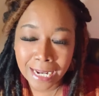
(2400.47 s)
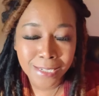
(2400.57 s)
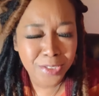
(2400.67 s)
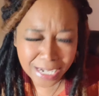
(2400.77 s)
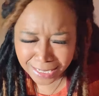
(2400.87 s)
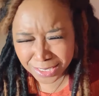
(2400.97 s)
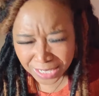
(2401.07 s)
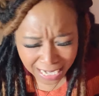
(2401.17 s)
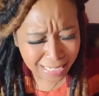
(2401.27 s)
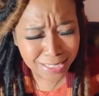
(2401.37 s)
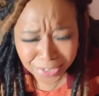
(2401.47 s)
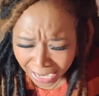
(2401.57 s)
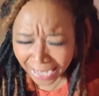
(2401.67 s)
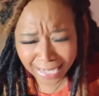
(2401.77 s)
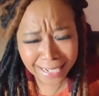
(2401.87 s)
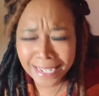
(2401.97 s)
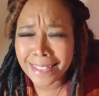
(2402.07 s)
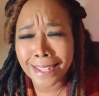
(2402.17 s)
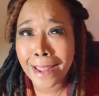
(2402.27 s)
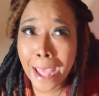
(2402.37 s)
Ain't nothing happening
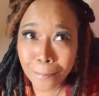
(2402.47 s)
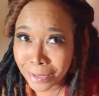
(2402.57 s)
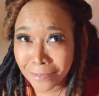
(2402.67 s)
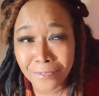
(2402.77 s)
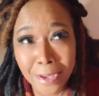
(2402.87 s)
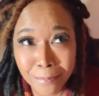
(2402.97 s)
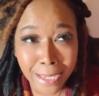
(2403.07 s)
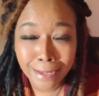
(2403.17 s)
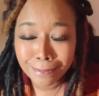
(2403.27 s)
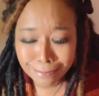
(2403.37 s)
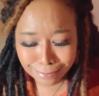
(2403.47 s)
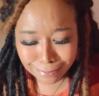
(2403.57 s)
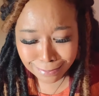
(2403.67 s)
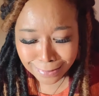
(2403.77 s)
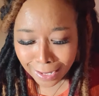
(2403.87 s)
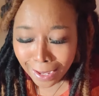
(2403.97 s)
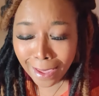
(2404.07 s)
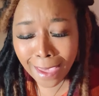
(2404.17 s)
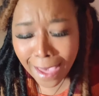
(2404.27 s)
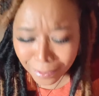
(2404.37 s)
for me.
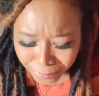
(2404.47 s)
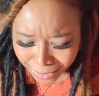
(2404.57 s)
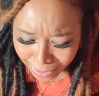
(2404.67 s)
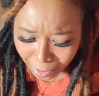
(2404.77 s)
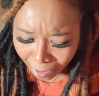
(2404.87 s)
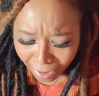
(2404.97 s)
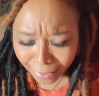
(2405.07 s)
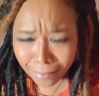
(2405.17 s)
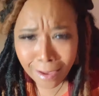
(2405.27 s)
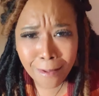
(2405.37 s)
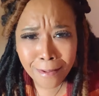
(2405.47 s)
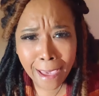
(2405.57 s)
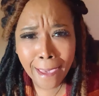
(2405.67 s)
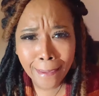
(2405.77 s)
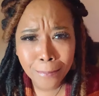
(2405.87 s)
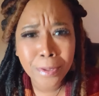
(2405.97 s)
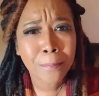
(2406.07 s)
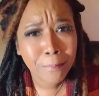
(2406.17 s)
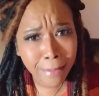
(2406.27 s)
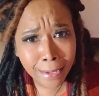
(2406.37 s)
Help me, Lord, okay? But
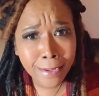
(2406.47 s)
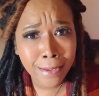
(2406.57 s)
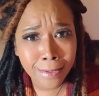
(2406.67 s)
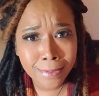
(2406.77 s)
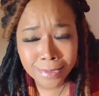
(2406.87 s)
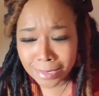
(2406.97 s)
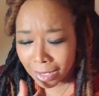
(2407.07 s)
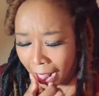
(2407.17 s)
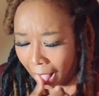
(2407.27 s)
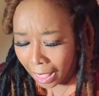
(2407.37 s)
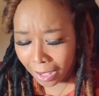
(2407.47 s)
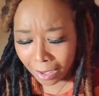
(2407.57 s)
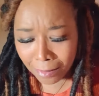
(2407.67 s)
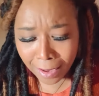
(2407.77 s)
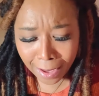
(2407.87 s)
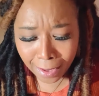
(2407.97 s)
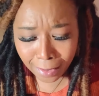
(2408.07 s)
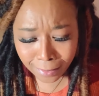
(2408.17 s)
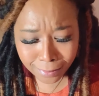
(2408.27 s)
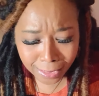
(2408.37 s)
mean it,
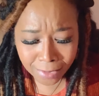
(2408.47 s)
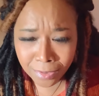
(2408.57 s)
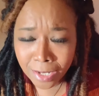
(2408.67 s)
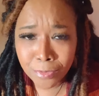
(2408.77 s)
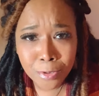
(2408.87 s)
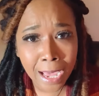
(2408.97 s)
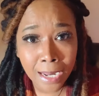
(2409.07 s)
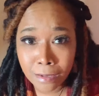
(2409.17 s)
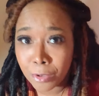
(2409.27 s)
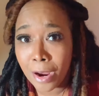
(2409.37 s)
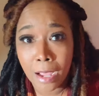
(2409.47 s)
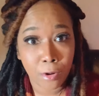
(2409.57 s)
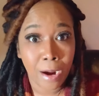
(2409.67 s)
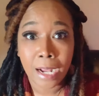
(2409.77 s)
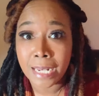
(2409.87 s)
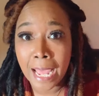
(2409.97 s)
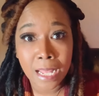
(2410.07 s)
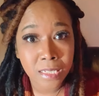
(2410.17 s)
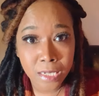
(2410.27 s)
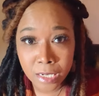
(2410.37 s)
okay? Even if you got a
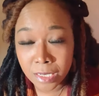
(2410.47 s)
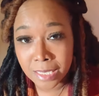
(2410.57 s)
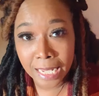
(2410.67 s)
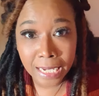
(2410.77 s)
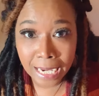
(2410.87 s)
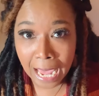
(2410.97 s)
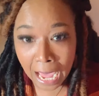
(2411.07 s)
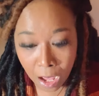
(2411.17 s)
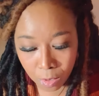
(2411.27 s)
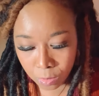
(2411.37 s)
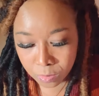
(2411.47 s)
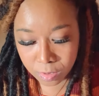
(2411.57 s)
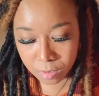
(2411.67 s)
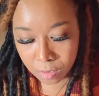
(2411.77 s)
crocodile tears, let it out.